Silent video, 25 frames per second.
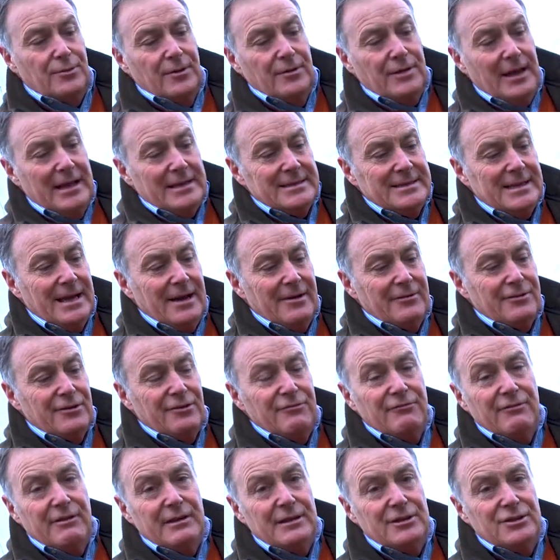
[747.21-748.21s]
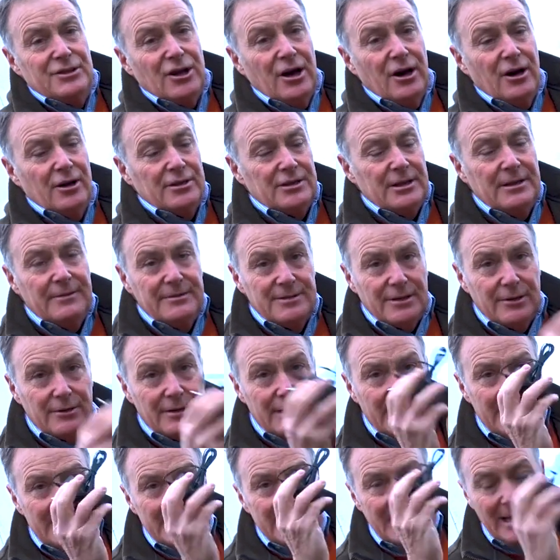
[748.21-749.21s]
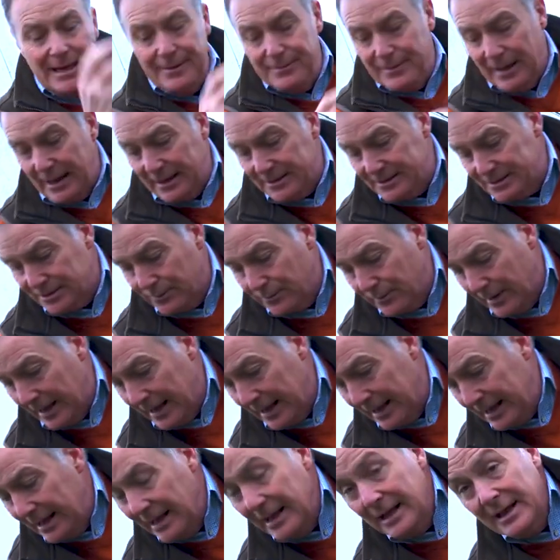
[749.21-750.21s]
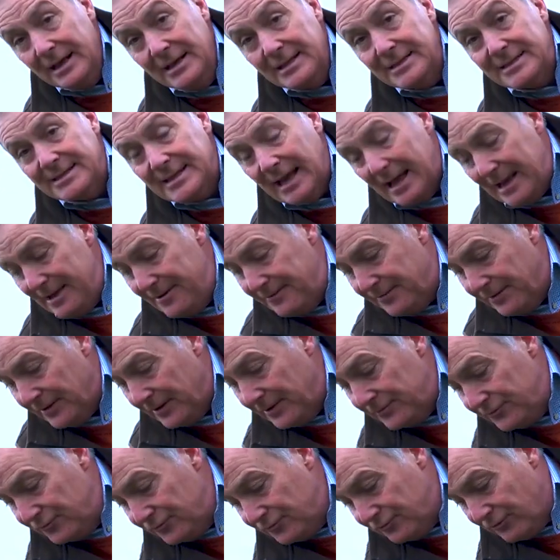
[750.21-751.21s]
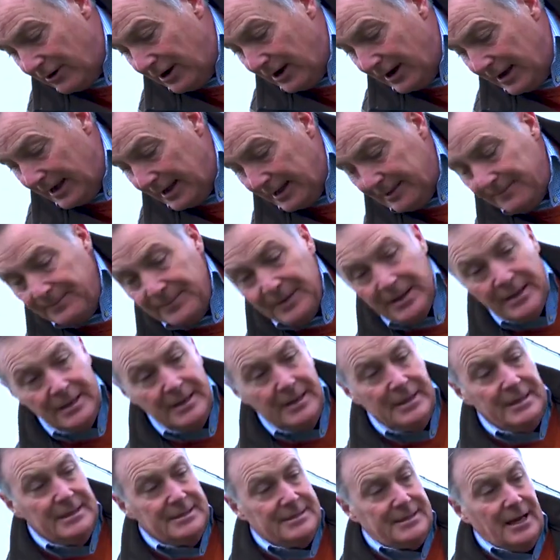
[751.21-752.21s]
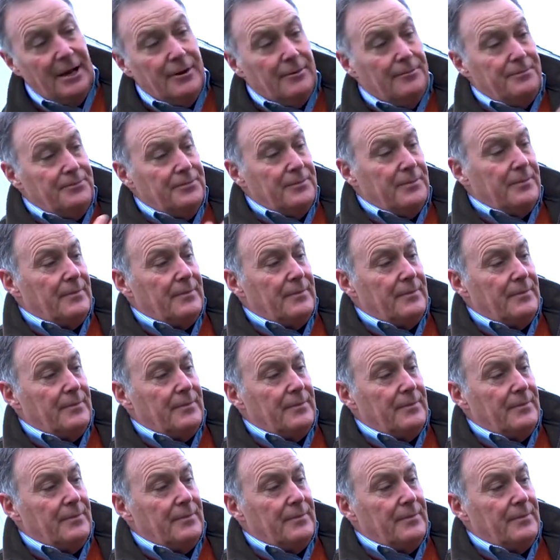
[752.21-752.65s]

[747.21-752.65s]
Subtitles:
But that's how you recharge it, so you need to keep that somewhere safe and dry. So